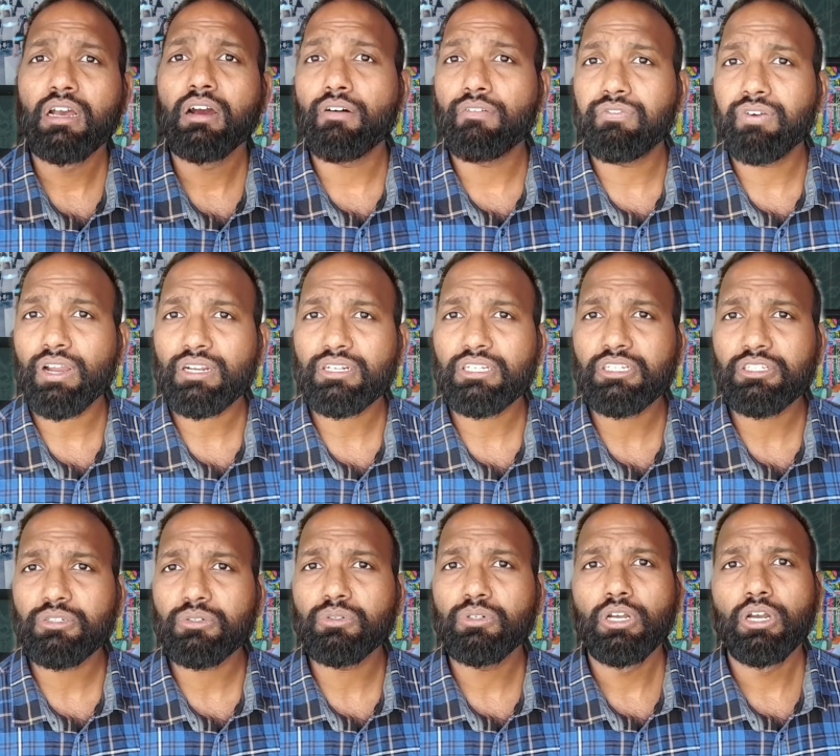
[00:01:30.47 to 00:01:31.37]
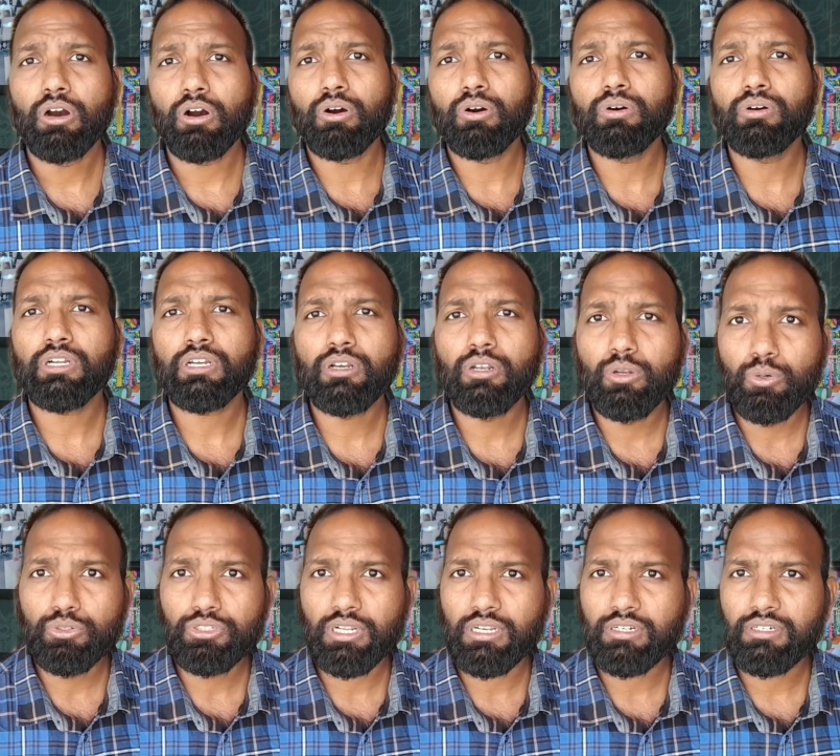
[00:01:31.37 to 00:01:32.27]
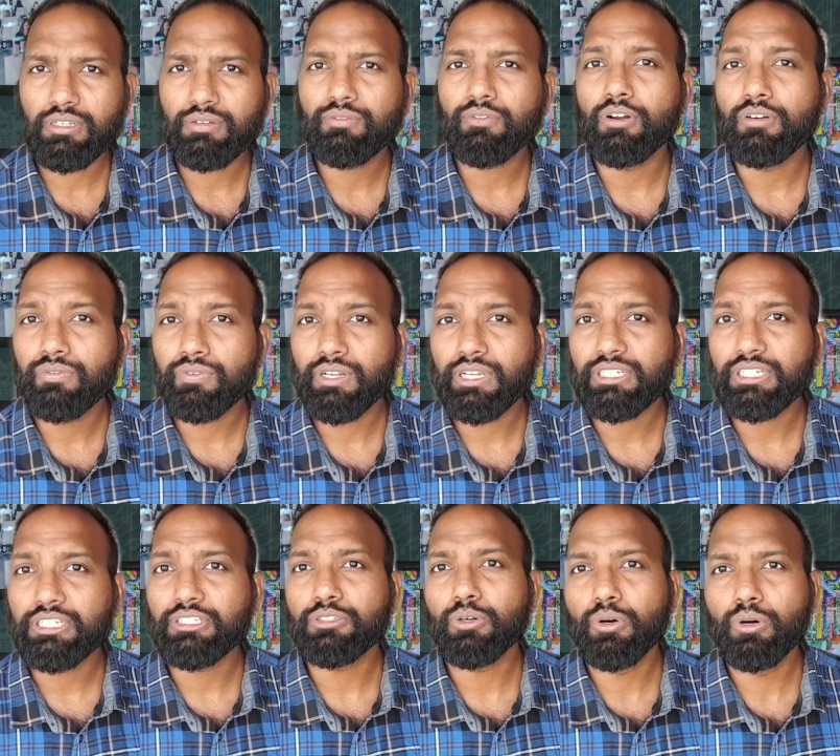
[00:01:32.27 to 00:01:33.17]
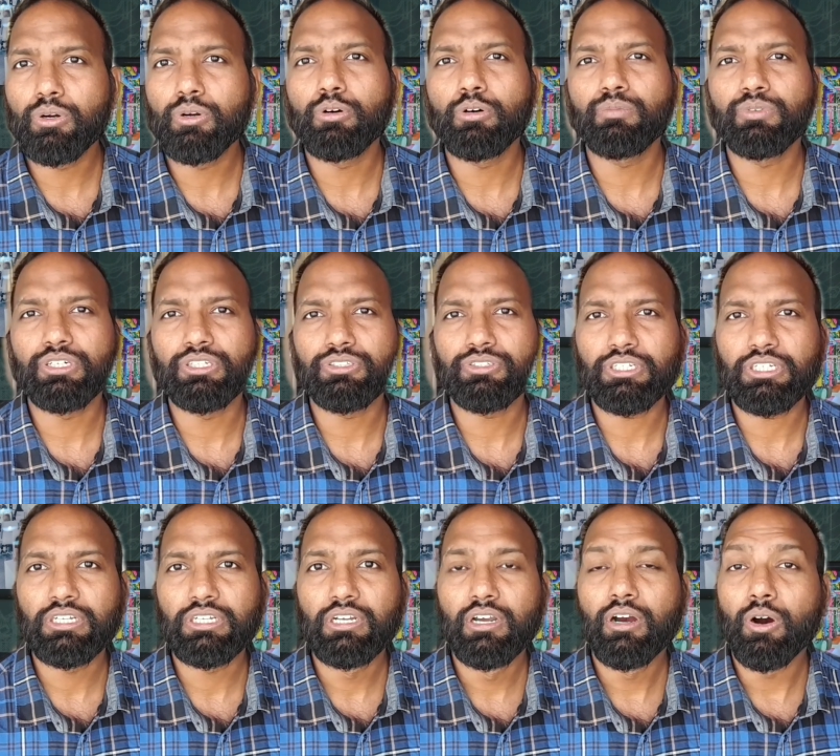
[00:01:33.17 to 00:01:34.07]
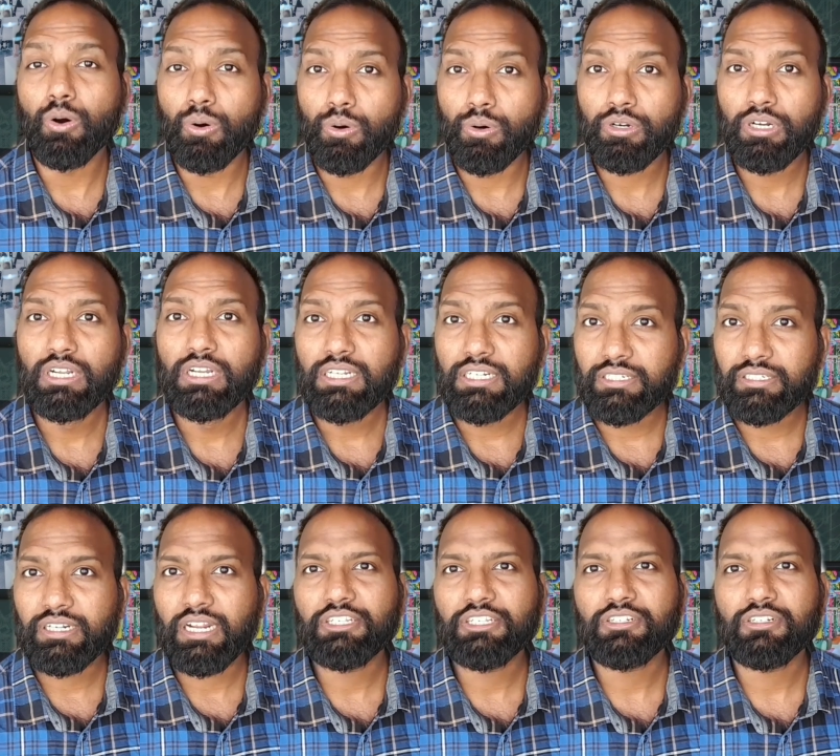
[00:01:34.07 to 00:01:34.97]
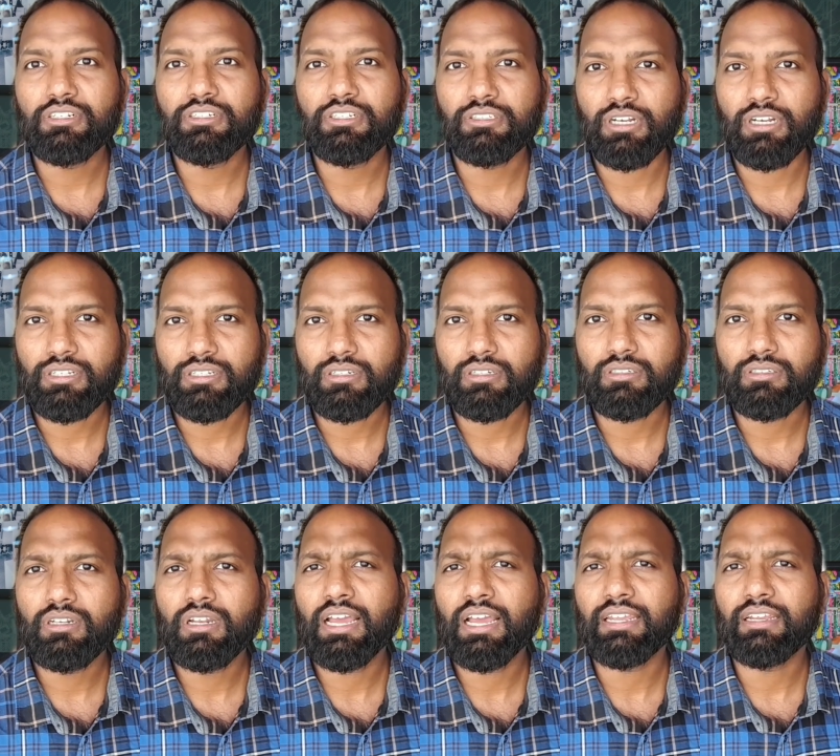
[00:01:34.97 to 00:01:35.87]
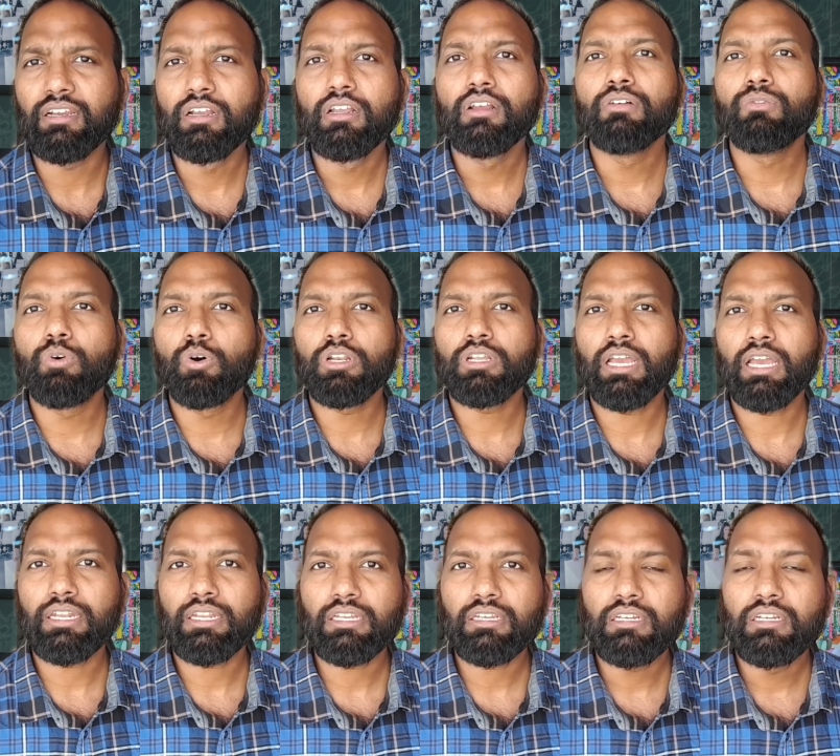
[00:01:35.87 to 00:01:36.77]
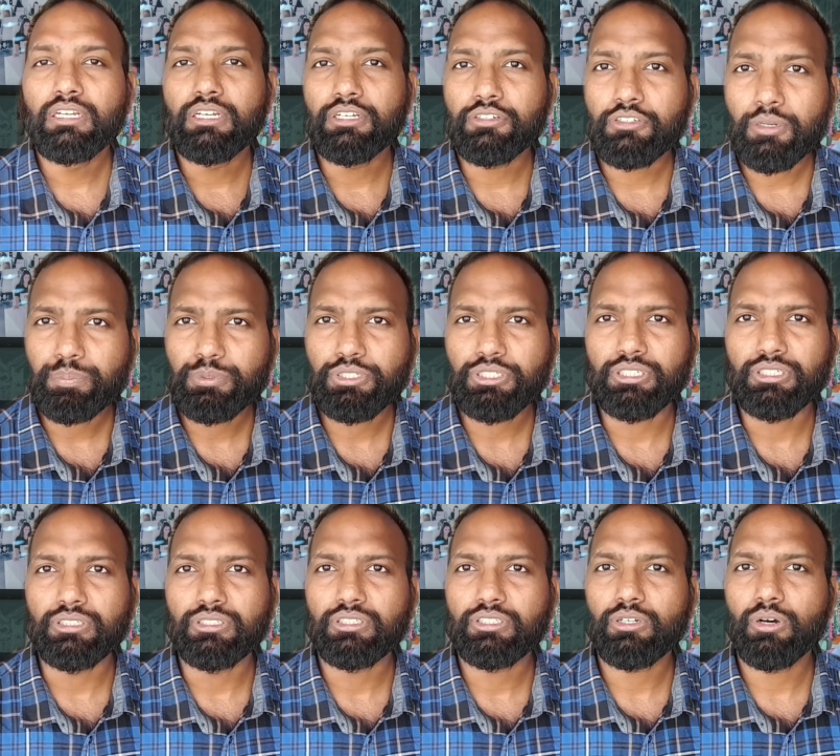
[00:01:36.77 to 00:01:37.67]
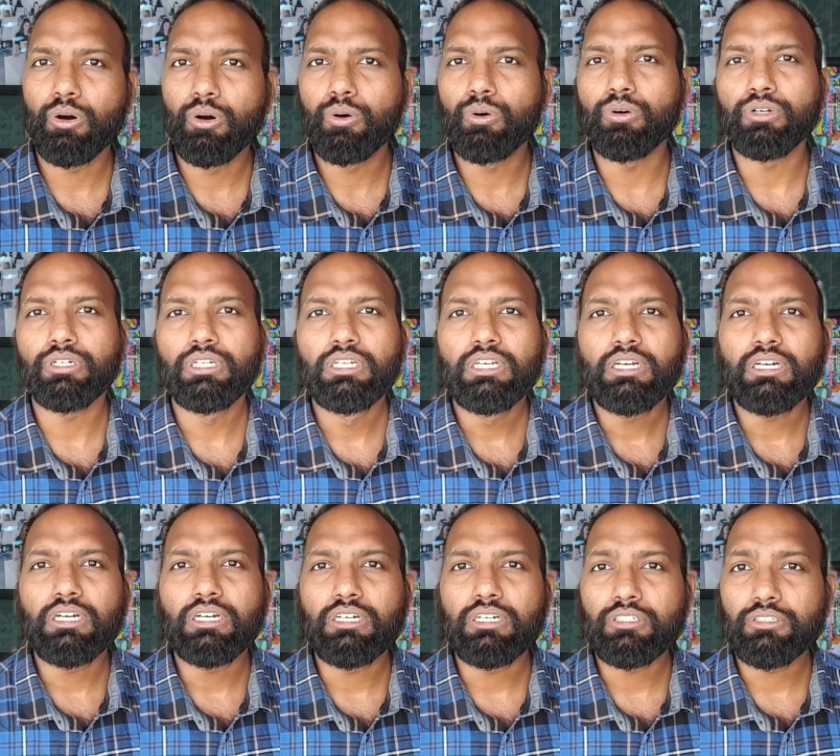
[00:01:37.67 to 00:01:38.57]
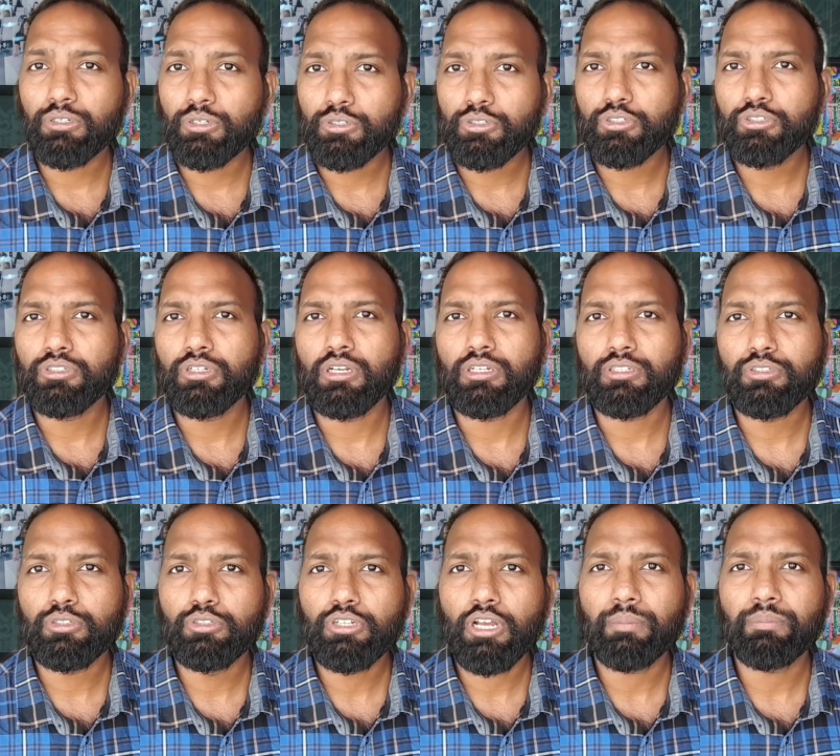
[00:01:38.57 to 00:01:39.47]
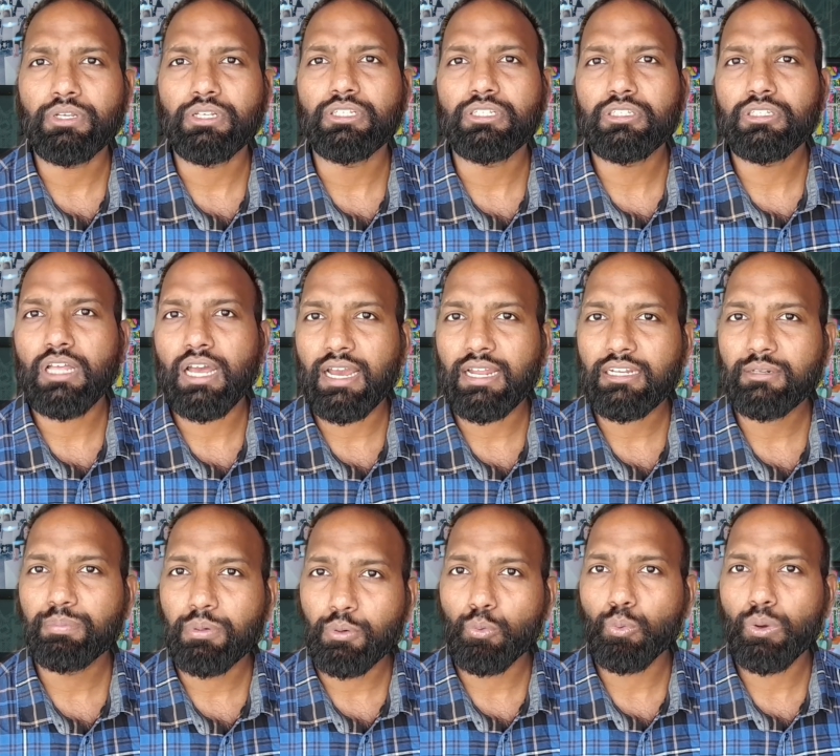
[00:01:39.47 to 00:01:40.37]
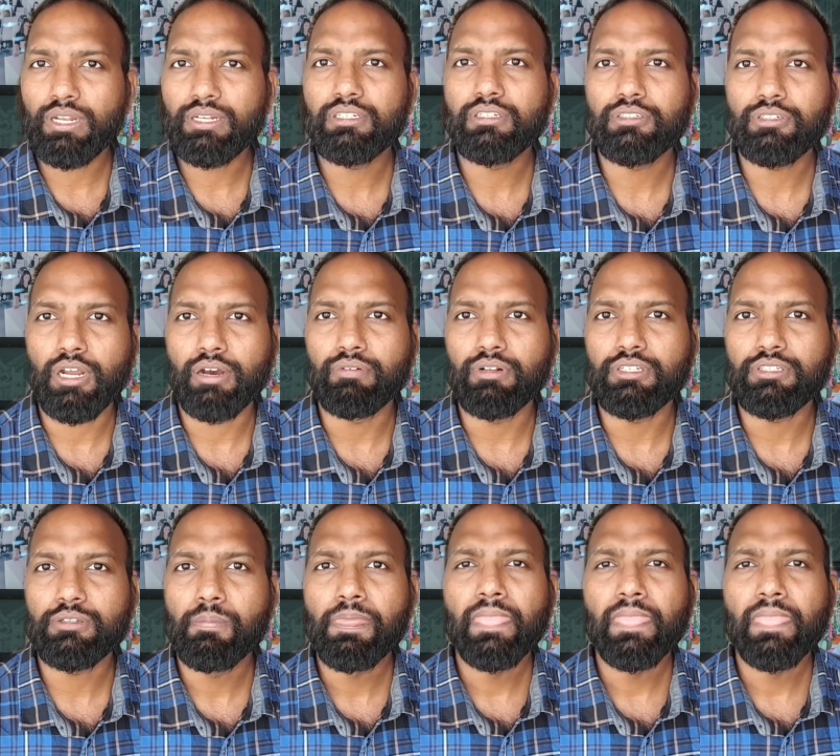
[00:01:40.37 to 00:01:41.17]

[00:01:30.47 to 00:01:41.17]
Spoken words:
affecting you, or a close relative conflict in your home country, or natural disasters like volcanic eruptions or tsunamis that prevent travels.